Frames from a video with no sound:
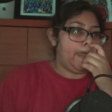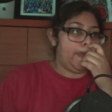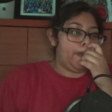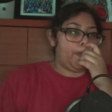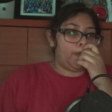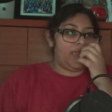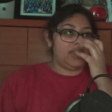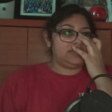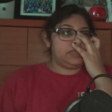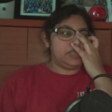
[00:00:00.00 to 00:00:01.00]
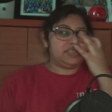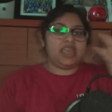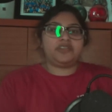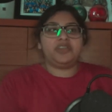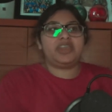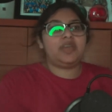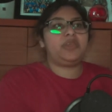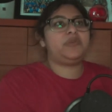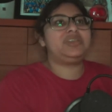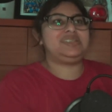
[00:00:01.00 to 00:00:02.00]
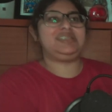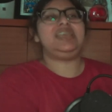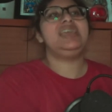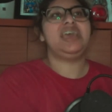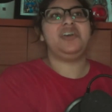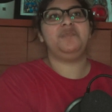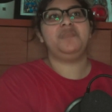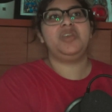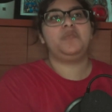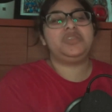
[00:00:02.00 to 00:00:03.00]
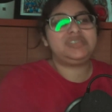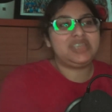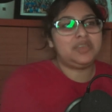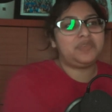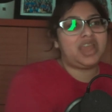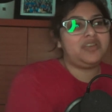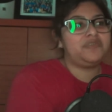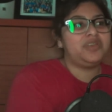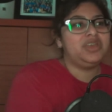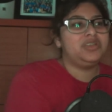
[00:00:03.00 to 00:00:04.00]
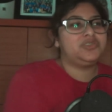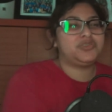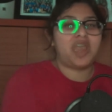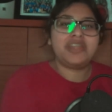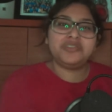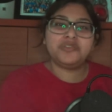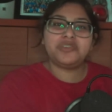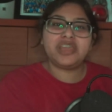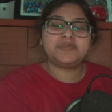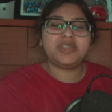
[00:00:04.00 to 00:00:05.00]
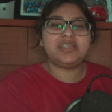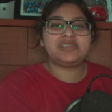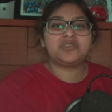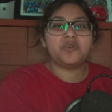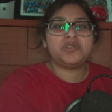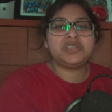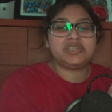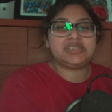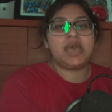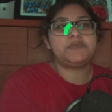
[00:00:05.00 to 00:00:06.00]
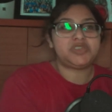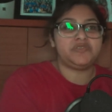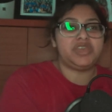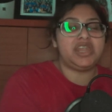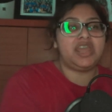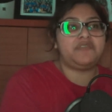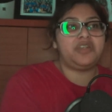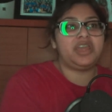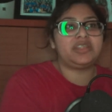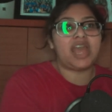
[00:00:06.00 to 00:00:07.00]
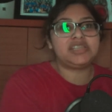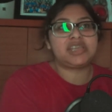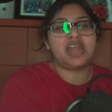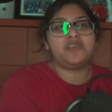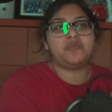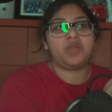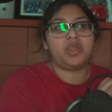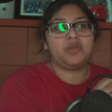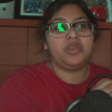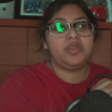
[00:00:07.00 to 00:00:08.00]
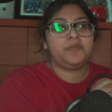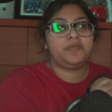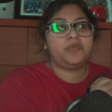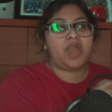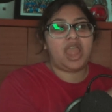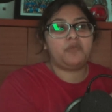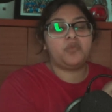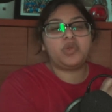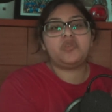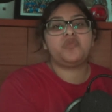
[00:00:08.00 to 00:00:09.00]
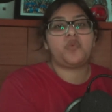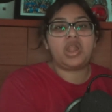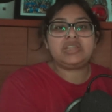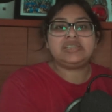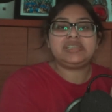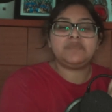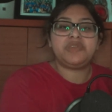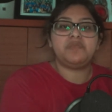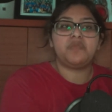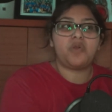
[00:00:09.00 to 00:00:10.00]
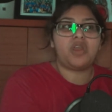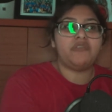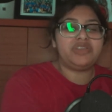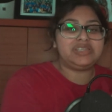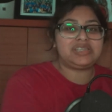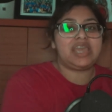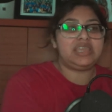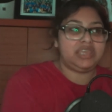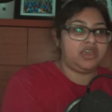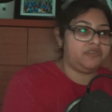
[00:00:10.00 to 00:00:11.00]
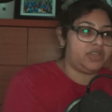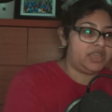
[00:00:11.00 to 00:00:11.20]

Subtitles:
Whereas in this character, again, like we see him kind of trying to do things, but it doesn't go into the depths of it. And I felt like that's kind of where I would have wanted to see a bit more of the psyche of like